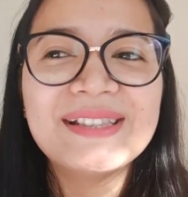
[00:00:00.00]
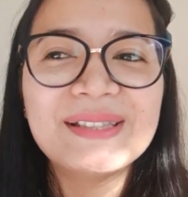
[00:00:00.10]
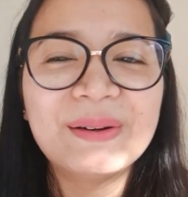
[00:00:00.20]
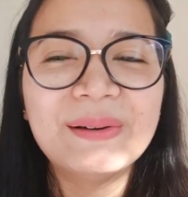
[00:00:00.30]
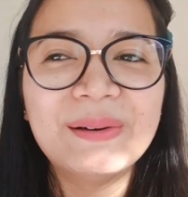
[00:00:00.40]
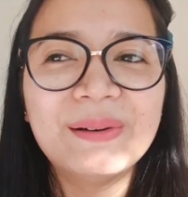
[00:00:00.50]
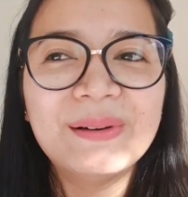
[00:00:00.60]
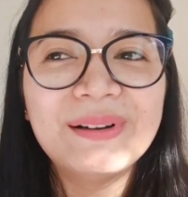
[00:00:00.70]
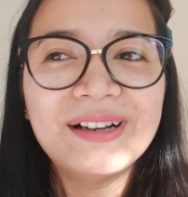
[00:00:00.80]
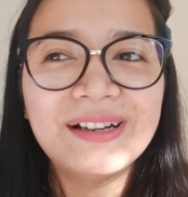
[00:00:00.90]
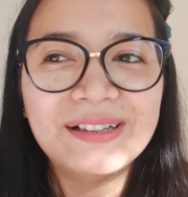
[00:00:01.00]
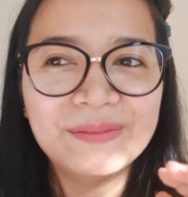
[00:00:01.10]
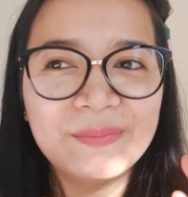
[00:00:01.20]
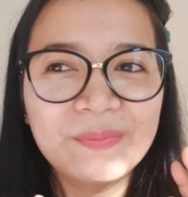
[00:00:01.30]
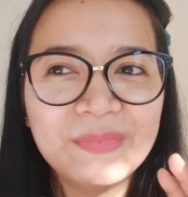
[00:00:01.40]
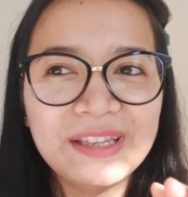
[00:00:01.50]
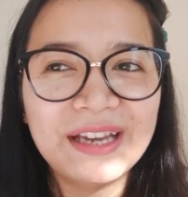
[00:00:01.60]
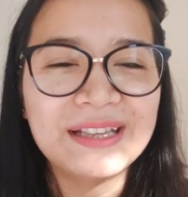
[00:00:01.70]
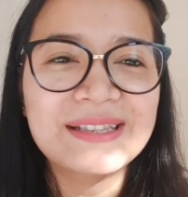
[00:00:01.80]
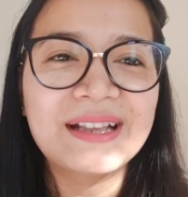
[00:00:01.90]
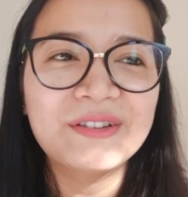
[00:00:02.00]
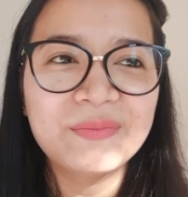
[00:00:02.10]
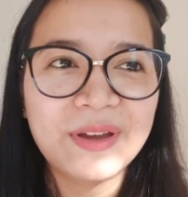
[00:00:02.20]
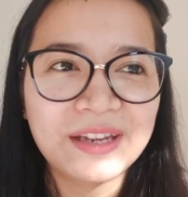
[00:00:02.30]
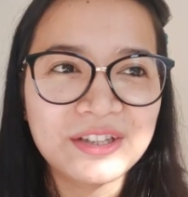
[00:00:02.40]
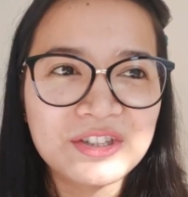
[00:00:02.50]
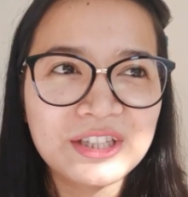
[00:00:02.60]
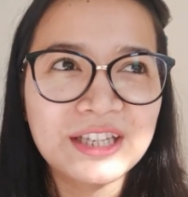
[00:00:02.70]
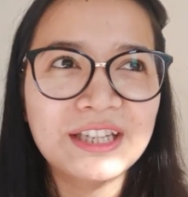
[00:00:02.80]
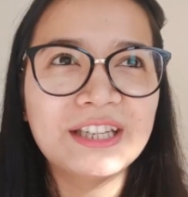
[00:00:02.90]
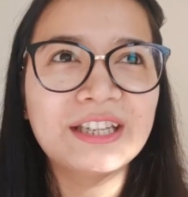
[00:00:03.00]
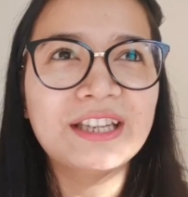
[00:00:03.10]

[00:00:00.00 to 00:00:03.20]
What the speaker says: So salary packaging